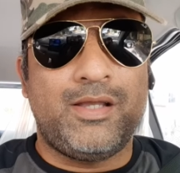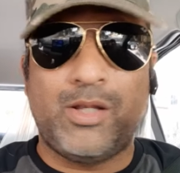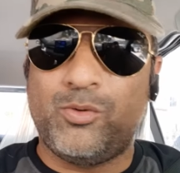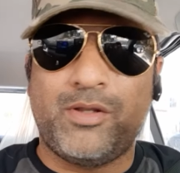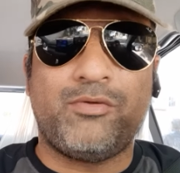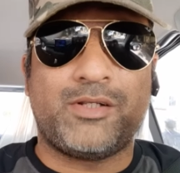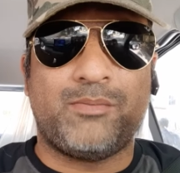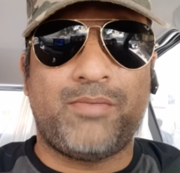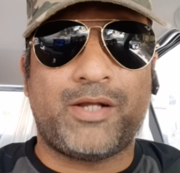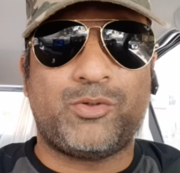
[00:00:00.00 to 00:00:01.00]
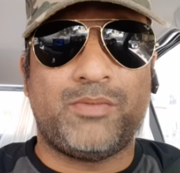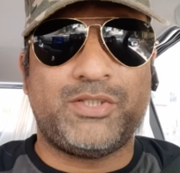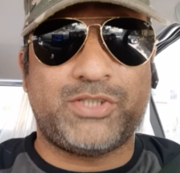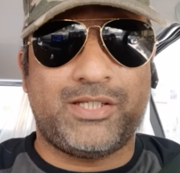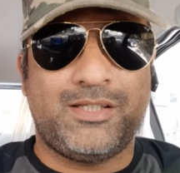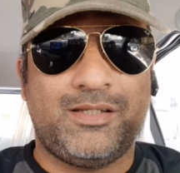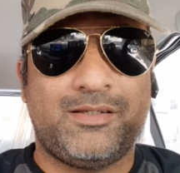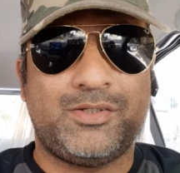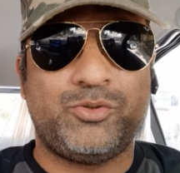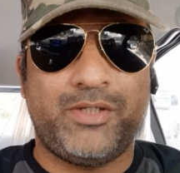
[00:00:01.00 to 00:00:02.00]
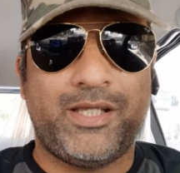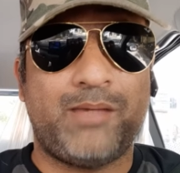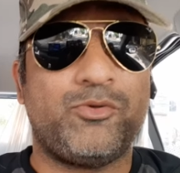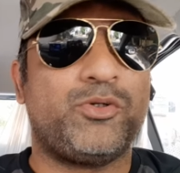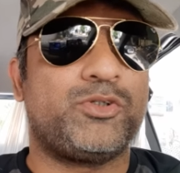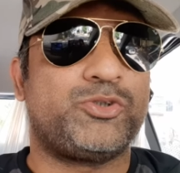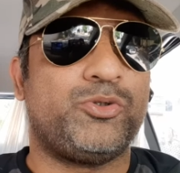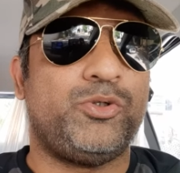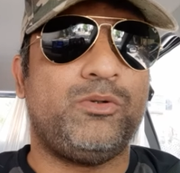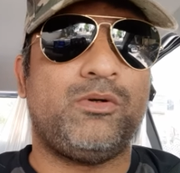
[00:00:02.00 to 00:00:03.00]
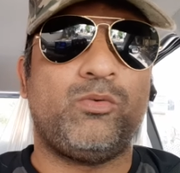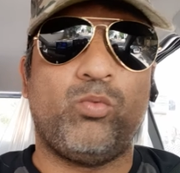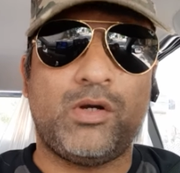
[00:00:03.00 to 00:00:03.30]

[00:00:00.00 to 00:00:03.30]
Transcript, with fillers: Hello and welcome back to my channel. Today I'm going to show you